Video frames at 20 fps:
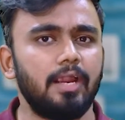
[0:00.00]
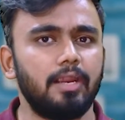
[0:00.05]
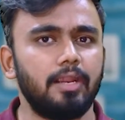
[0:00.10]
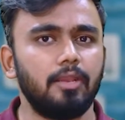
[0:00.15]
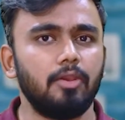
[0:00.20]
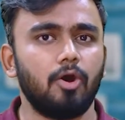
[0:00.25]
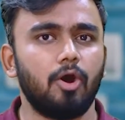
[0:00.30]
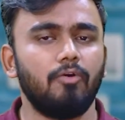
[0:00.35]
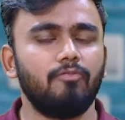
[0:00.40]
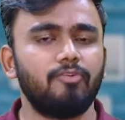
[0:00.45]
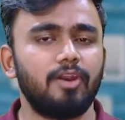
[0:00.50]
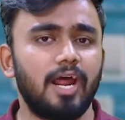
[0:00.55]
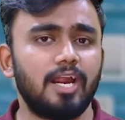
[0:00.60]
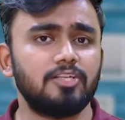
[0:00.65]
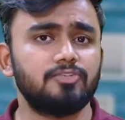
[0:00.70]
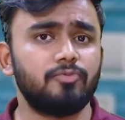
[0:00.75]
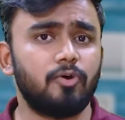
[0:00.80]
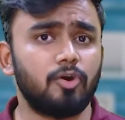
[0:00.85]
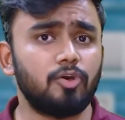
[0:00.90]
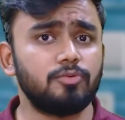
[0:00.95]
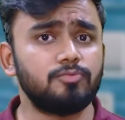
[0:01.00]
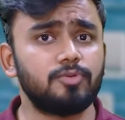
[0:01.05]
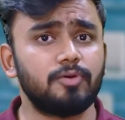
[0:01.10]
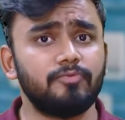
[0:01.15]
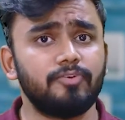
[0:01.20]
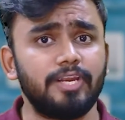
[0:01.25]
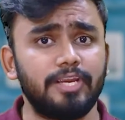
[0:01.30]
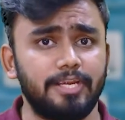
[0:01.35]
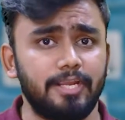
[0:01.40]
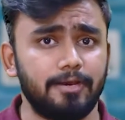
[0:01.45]
handling of large volumes
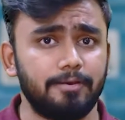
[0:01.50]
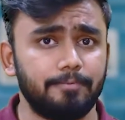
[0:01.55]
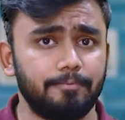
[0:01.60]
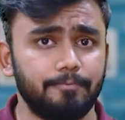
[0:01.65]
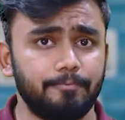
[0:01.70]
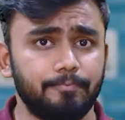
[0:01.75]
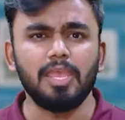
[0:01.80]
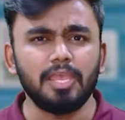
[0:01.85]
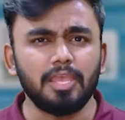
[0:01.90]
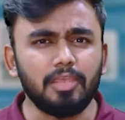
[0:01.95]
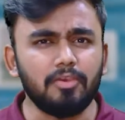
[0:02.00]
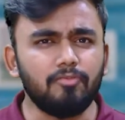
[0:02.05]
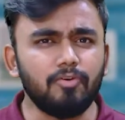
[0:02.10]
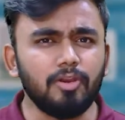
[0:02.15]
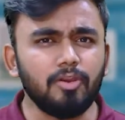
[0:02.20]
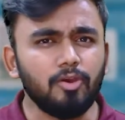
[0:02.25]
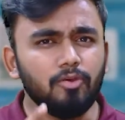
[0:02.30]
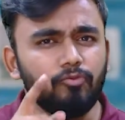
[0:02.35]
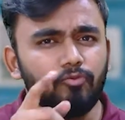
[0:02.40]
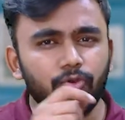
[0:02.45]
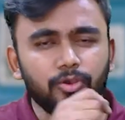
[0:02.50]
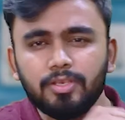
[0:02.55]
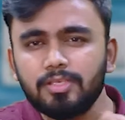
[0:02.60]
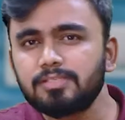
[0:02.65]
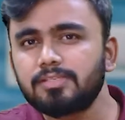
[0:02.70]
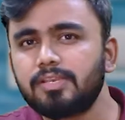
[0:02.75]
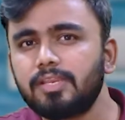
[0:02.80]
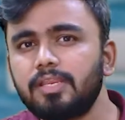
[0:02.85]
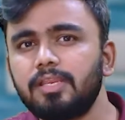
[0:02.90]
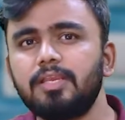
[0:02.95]
of data. Even your
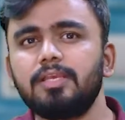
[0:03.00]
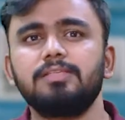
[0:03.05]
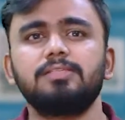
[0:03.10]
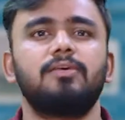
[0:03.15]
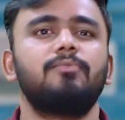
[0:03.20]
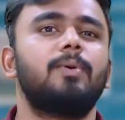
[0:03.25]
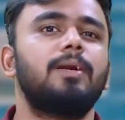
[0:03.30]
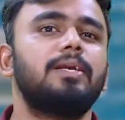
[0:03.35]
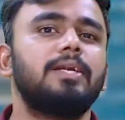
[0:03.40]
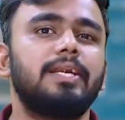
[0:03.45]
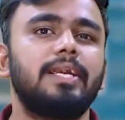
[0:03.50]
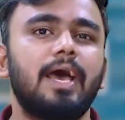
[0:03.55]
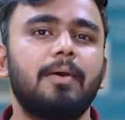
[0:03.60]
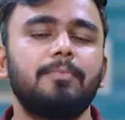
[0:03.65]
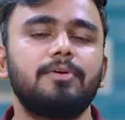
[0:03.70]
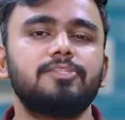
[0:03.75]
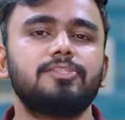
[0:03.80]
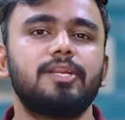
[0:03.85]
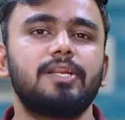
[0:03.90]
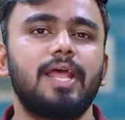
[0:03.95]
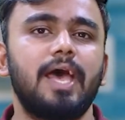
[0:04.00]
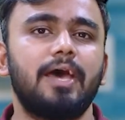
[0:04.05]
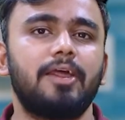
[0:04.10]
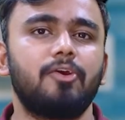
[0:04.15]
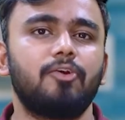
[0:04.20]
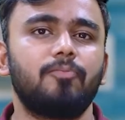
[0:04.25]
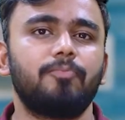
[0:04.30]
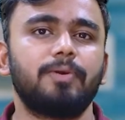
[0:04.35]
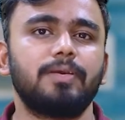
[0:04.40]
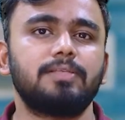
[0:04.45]
viewing screen is a multi-dimensional
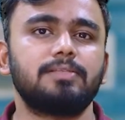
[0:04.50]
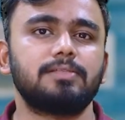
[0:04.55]
array of